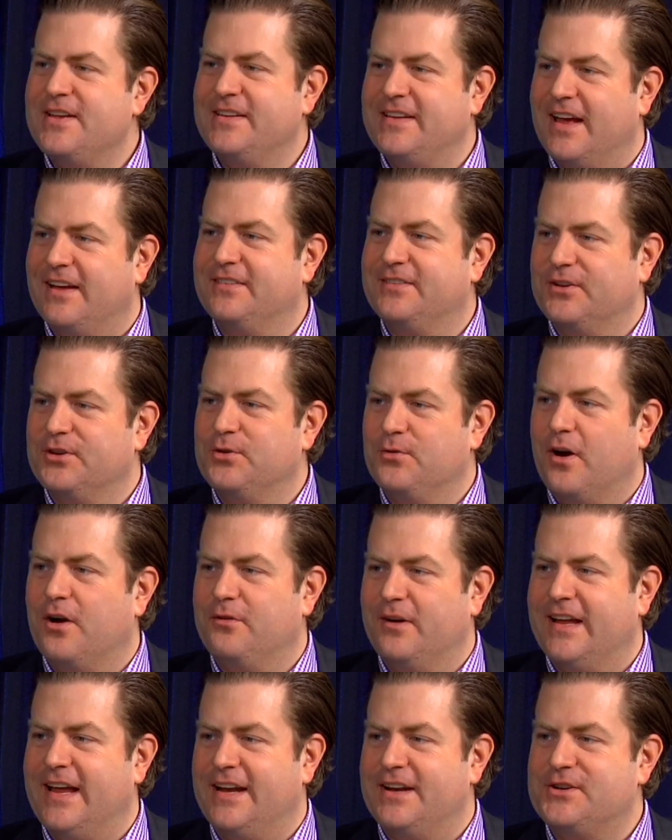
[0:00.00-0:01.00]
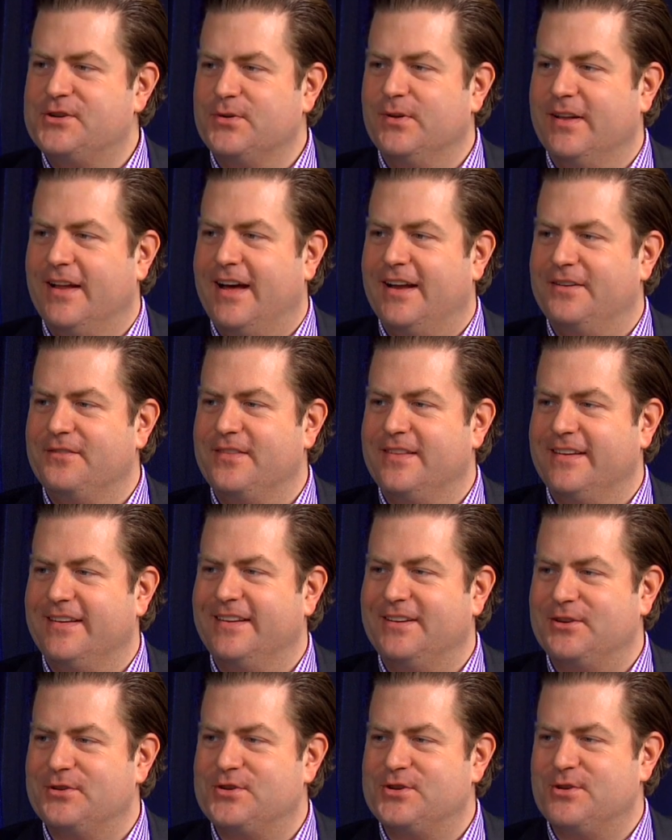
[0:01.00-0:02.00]
Yeah, so you are related to a lot of
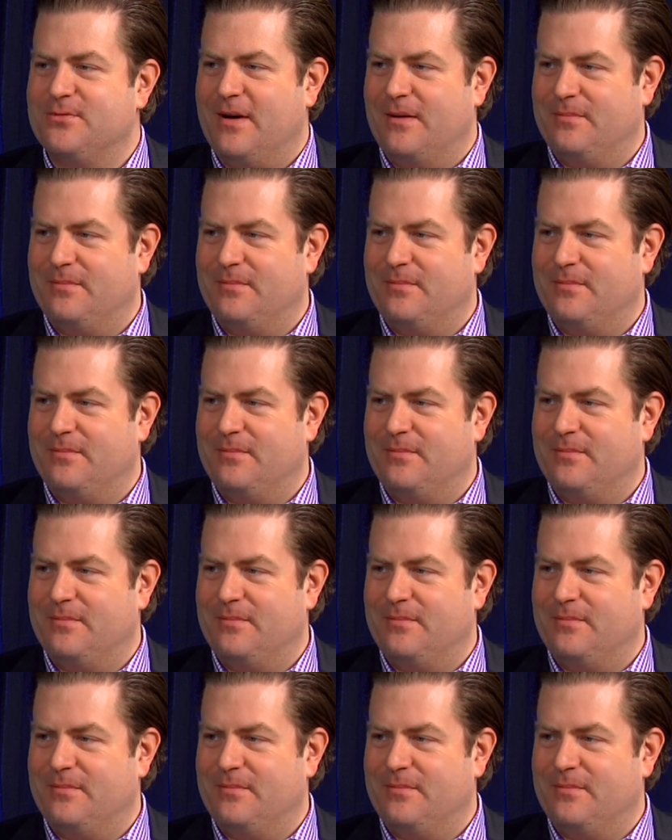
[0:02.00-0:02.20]
the YouTube